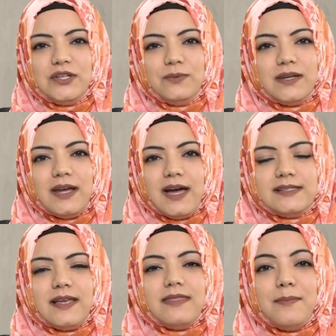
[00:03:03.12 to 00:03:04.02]
to it
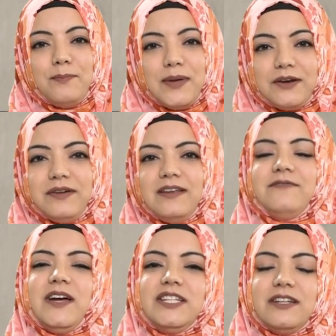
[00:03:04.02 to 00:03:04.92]
as the bitter
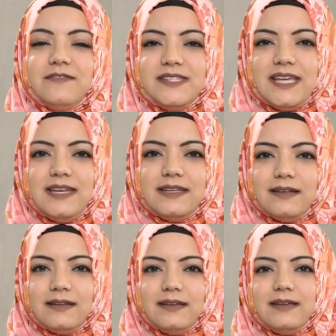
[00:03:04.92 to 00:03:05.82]
invention of Satan.
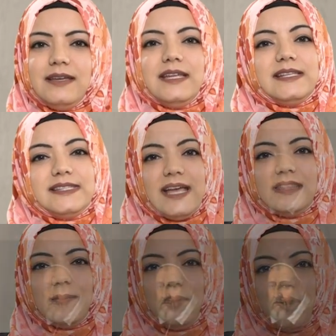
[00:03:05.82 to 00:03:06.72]
It is said that